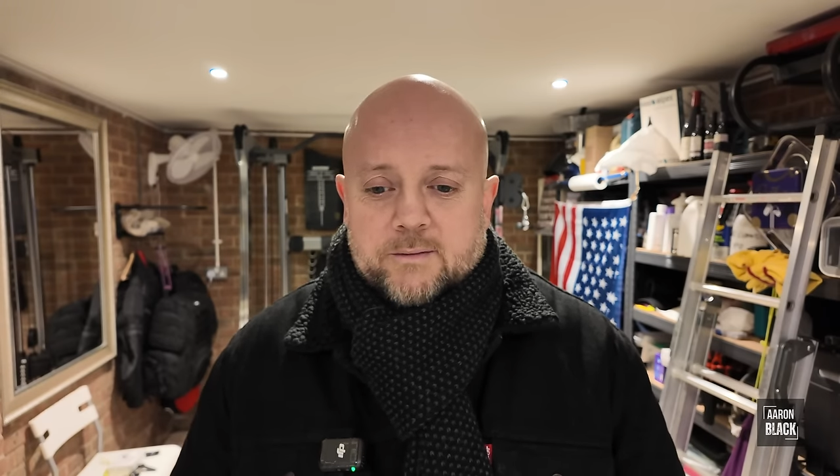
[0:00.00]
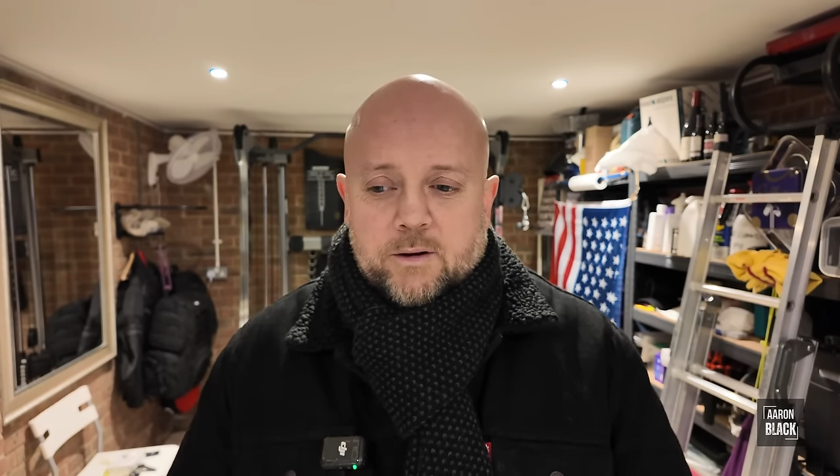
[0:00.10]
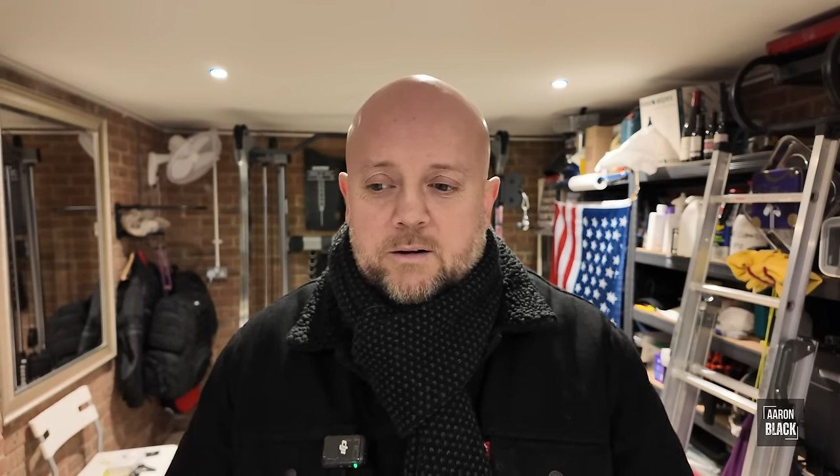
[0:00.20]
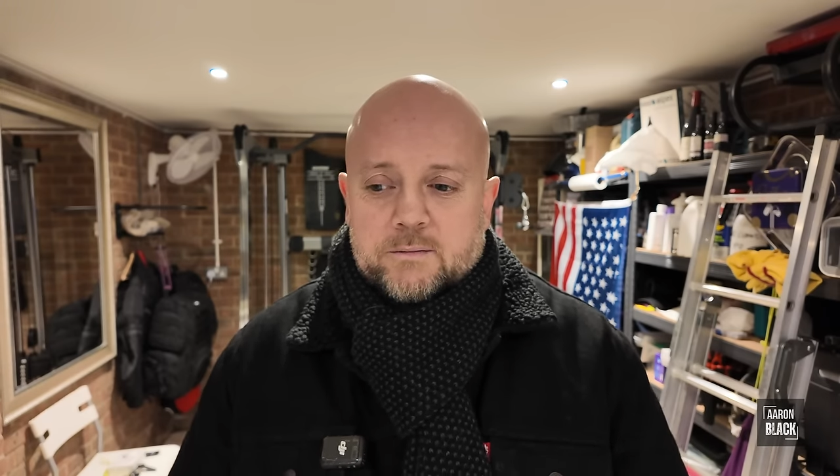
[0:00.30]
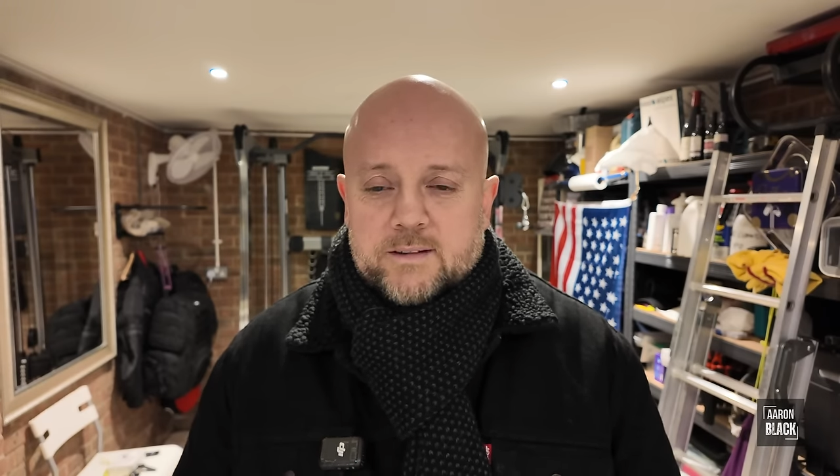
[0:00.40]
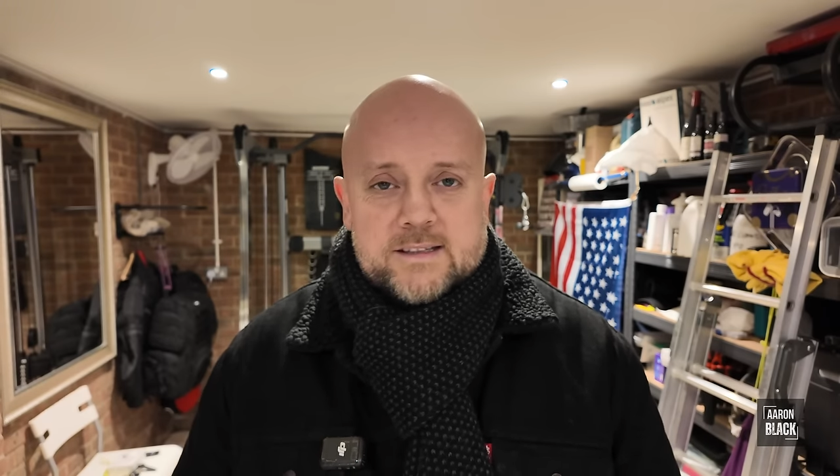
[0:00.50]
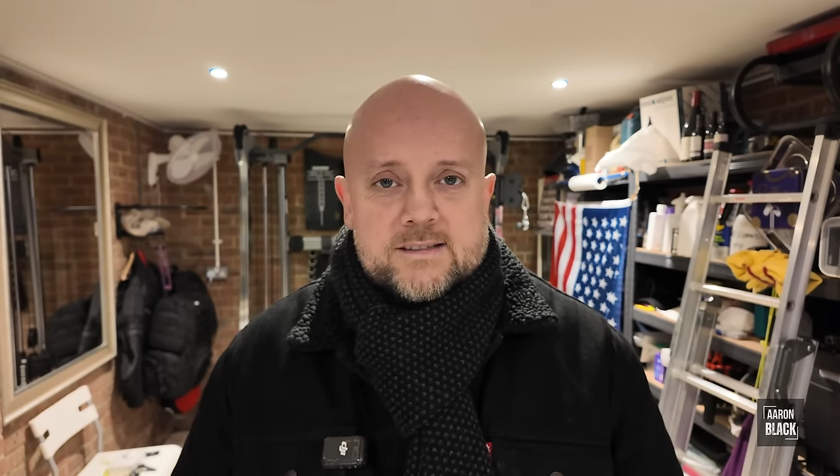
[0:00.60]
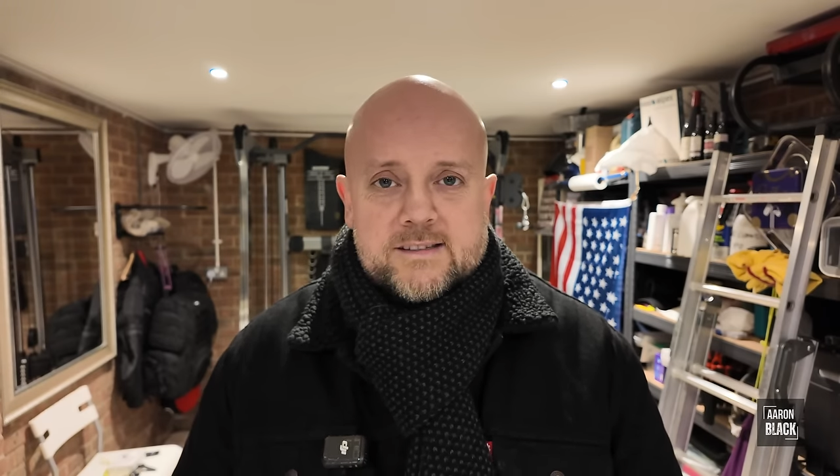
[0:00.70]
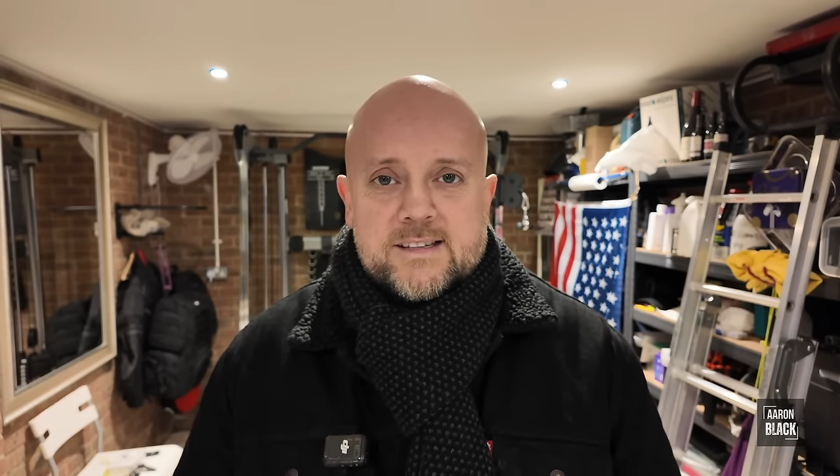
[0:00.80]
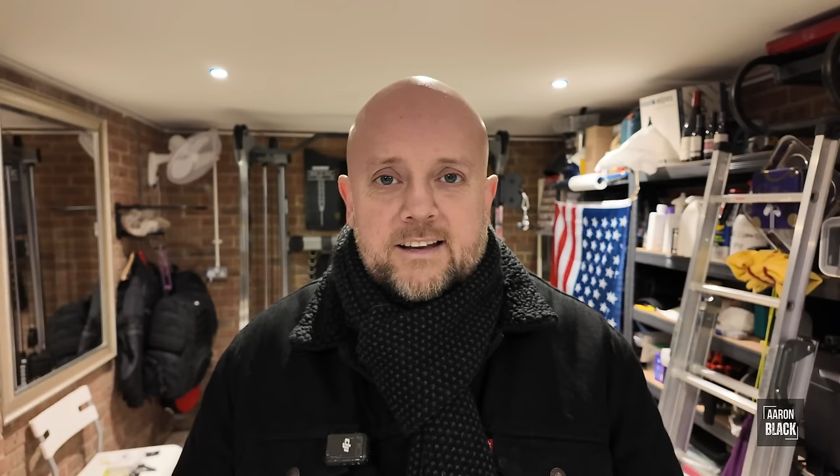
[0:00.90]
Well, it's
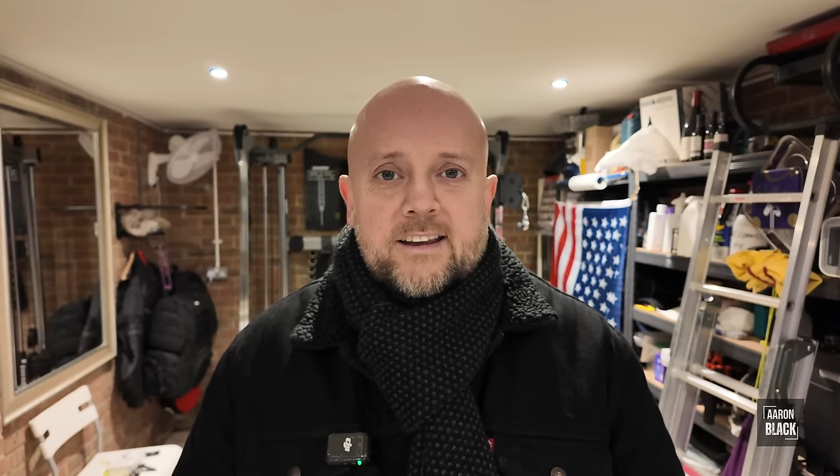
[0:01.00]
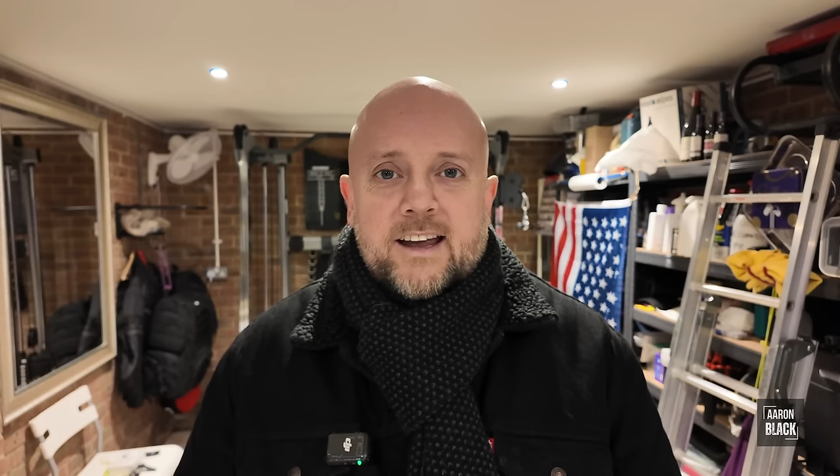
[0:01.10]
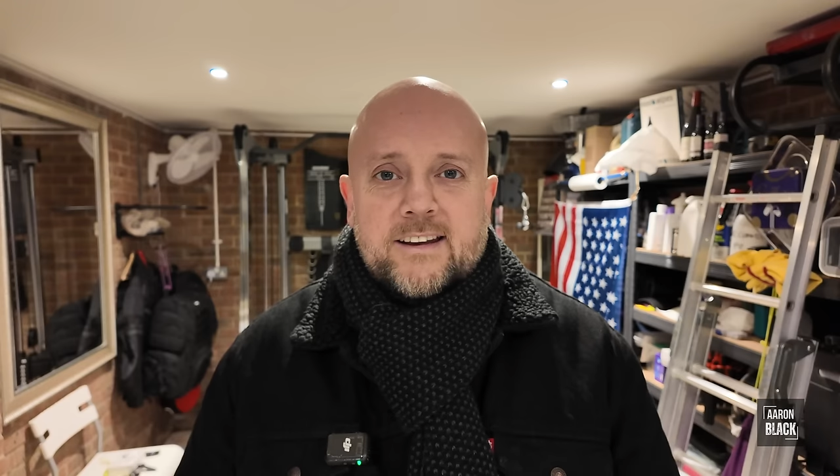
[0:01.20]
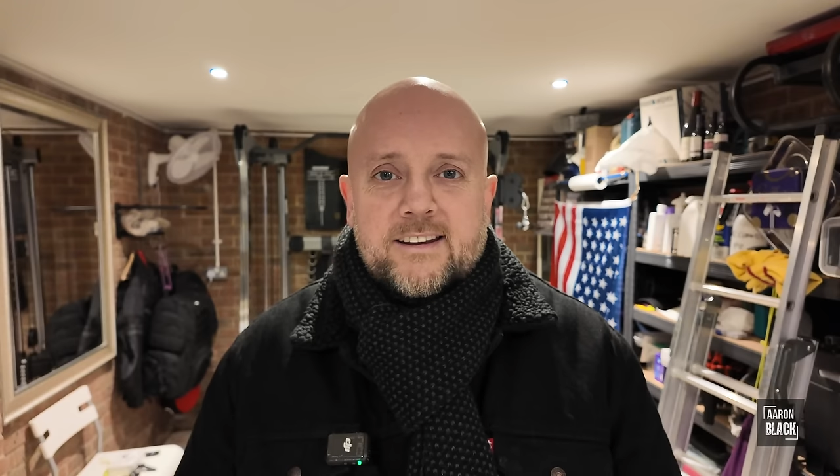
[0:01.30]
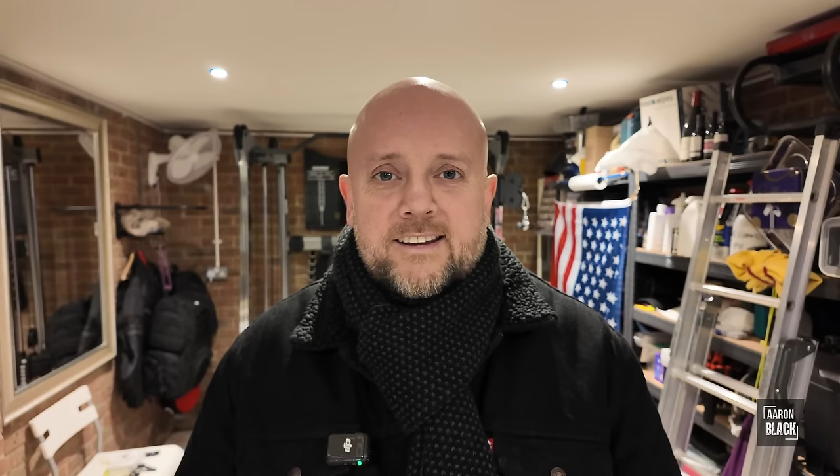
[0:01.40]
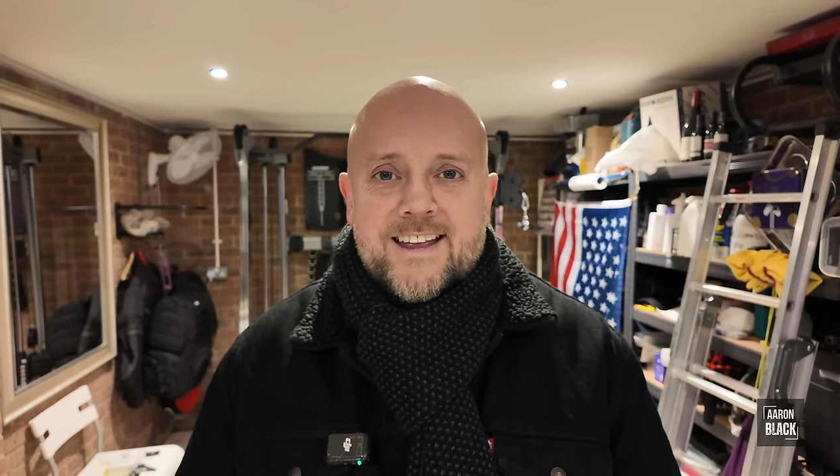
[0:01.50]
the cylinder head.